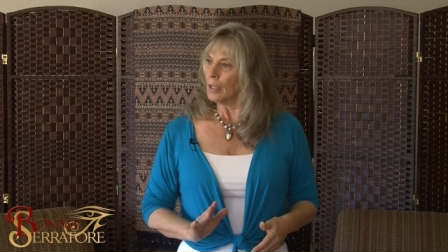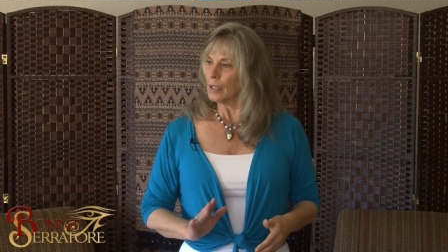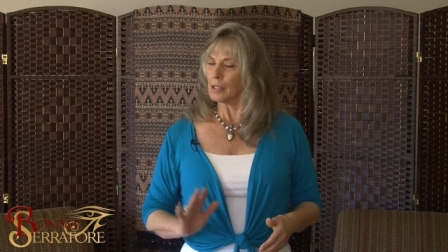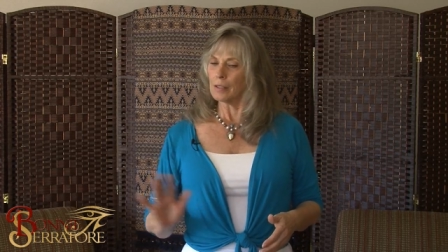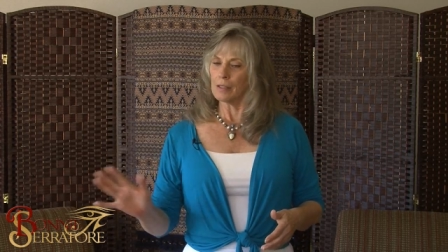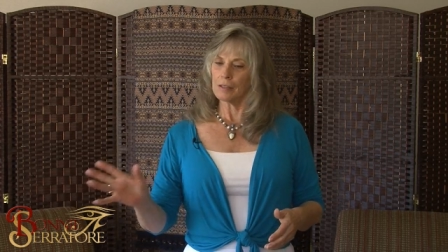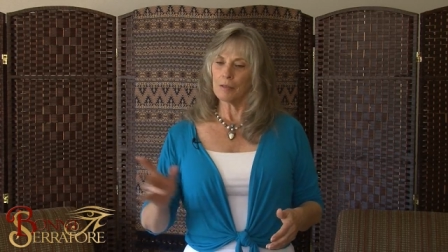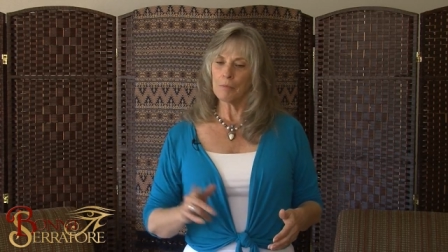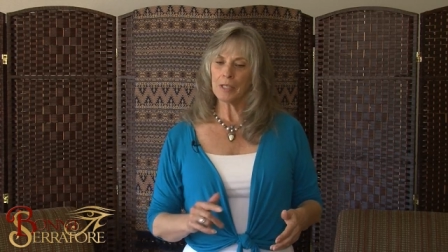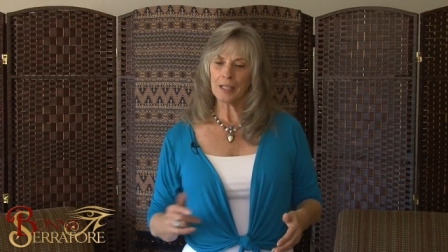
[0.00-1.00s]
He says
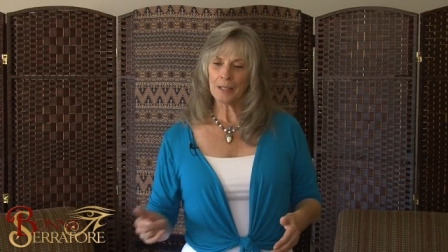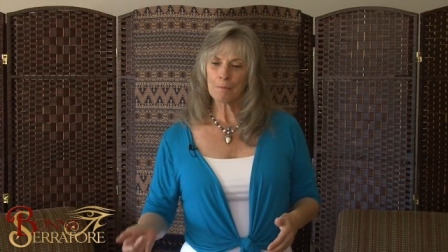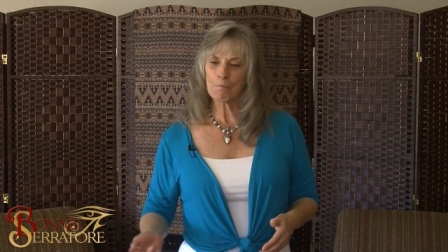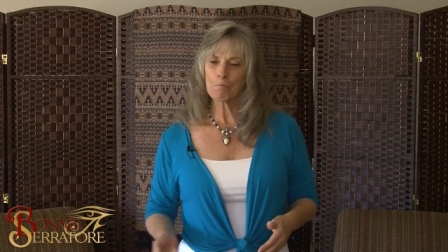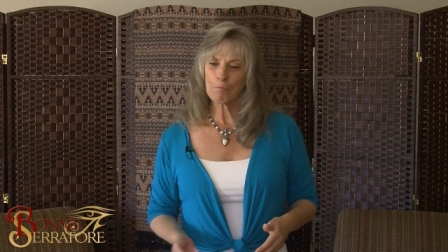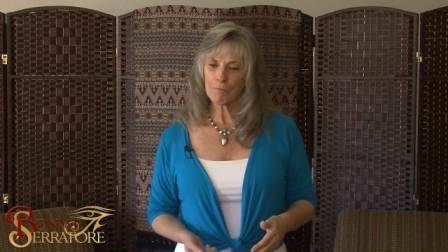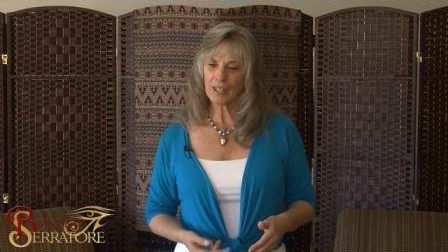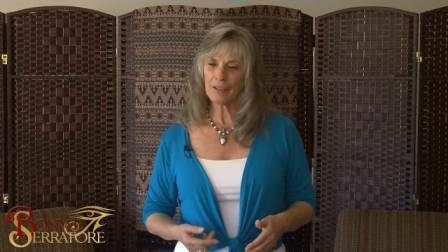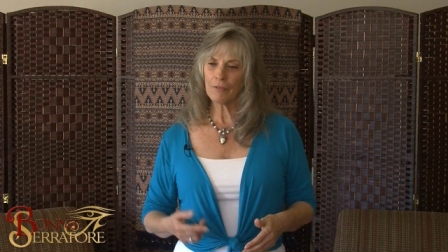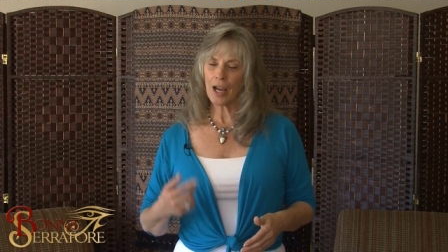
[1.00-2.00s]
to me,
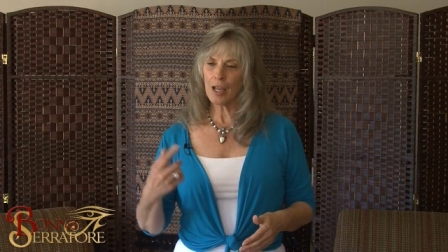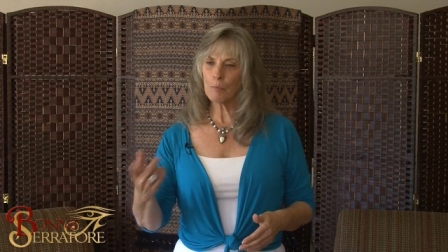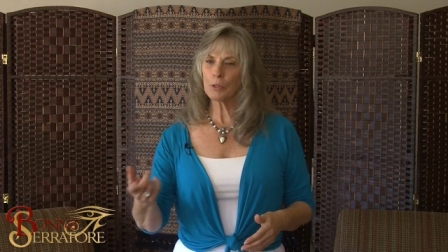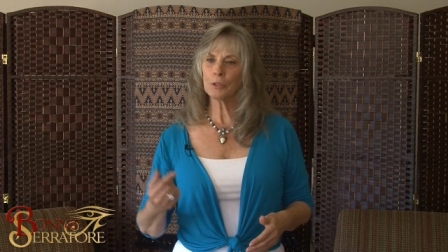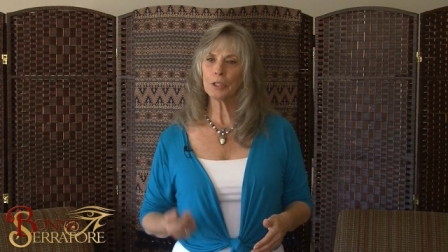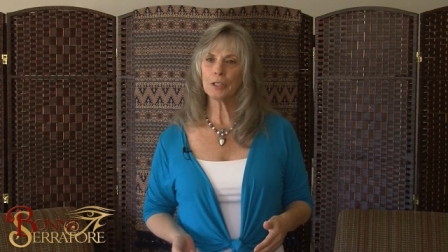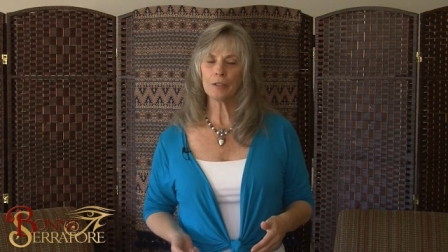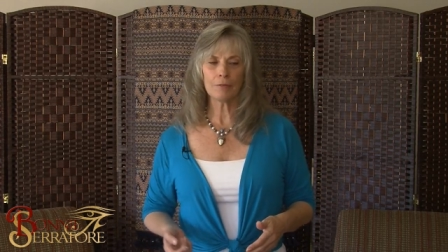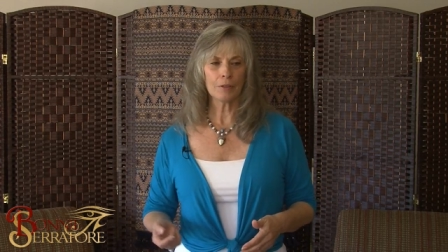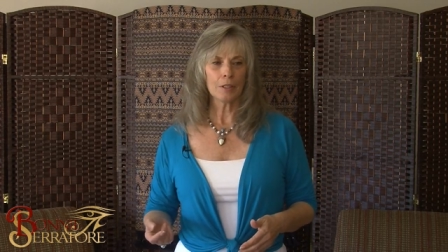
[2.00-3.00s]
if I
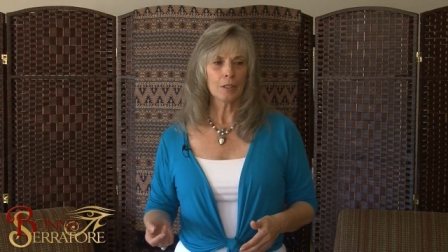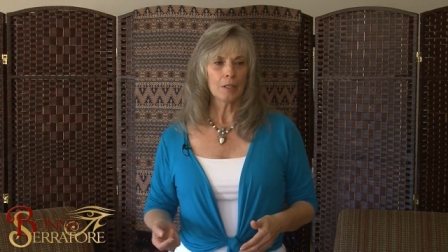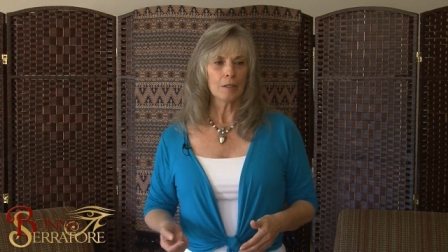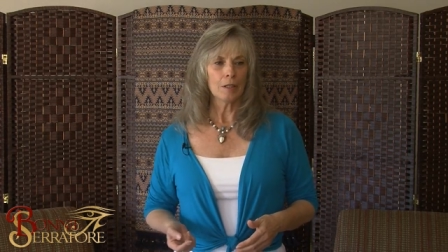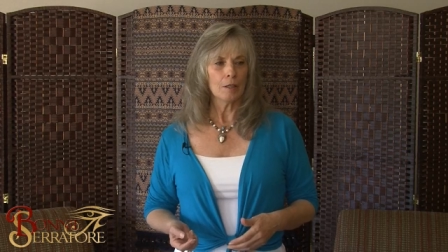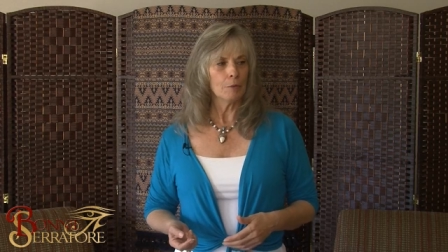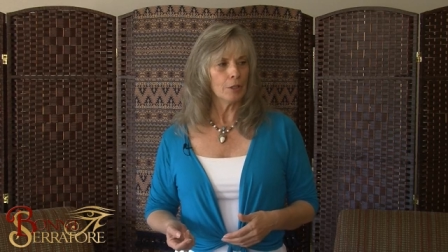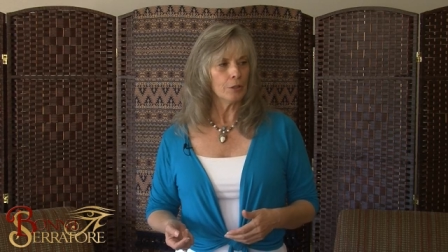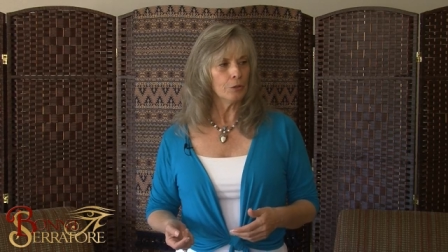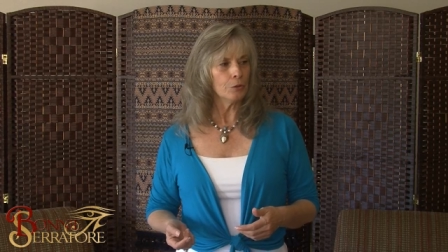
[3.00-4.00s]
believe
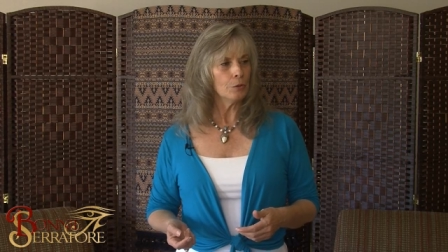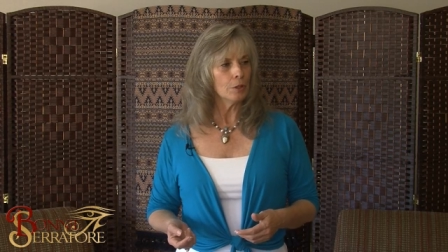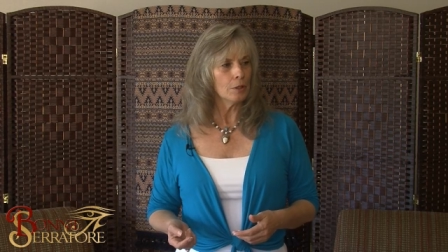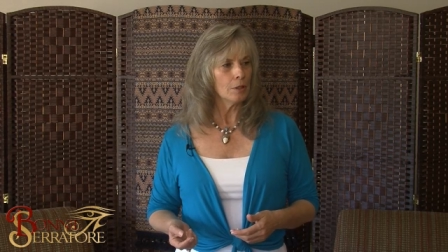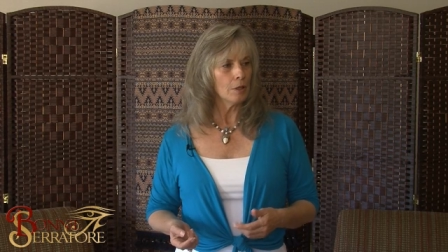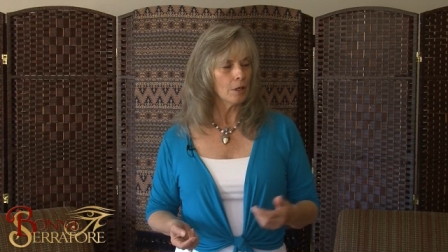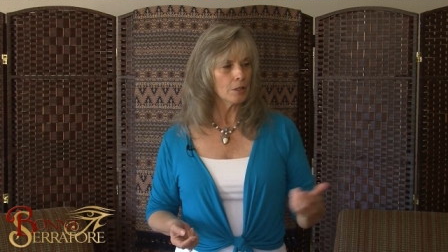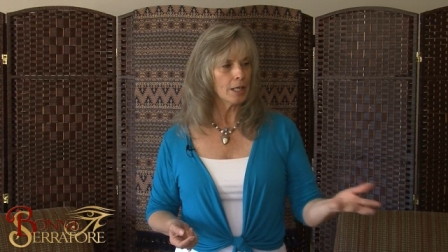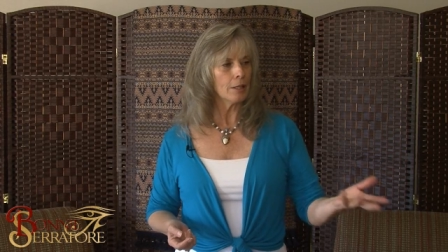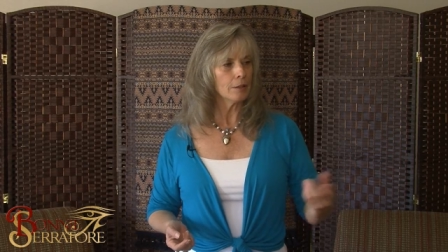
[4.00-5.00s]
what you are
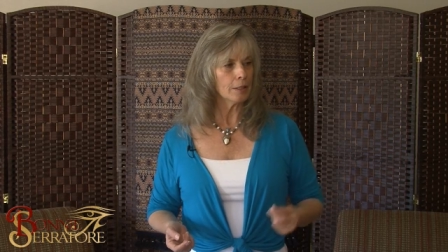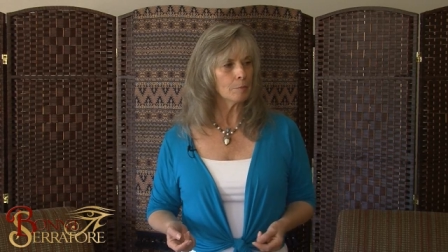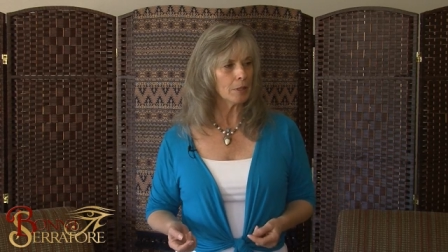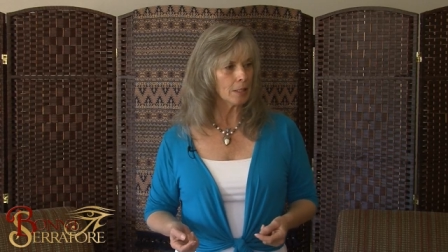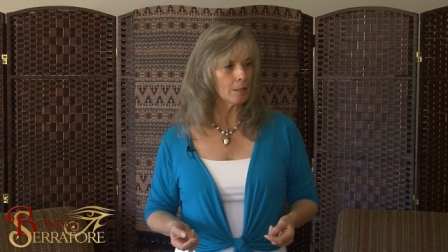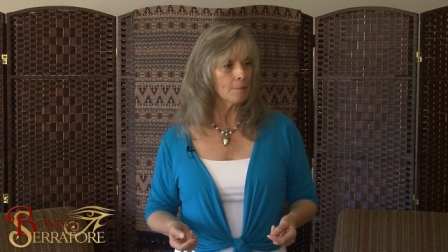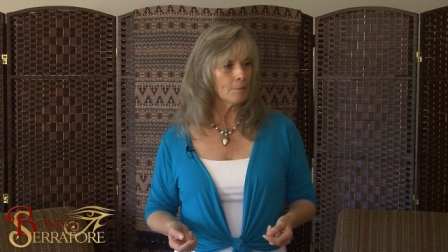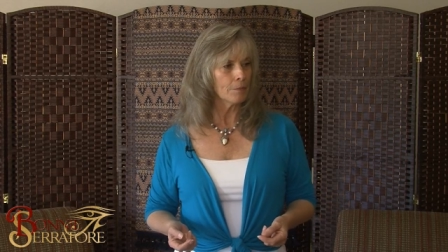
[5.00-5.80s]
telling me,